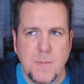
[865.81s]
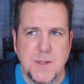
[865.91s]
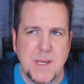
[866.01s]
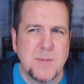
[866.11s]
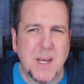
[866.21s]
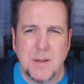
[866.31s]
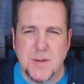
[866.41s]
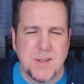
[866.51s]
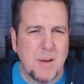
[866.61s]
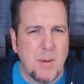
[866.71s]
Seems like
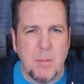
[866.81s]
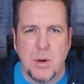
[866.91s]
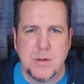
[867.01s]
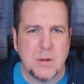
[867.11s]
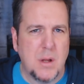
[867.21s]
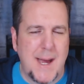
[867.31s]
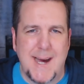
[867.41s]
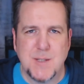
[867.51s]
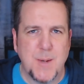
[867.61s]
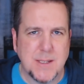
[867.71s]
there's some emotional
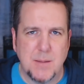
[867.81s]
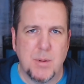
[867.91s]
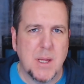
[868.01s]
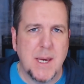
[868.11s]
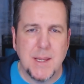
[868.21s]
aspect at play.